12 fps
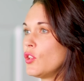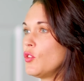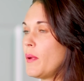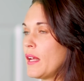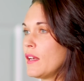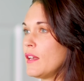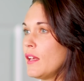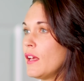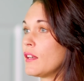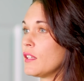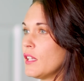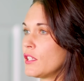humanity
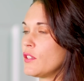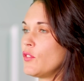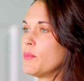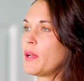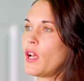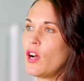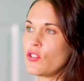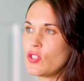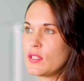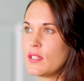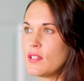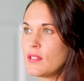and collective human
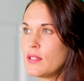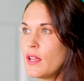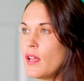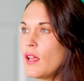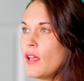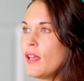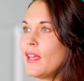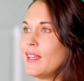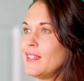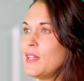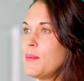consciousness. And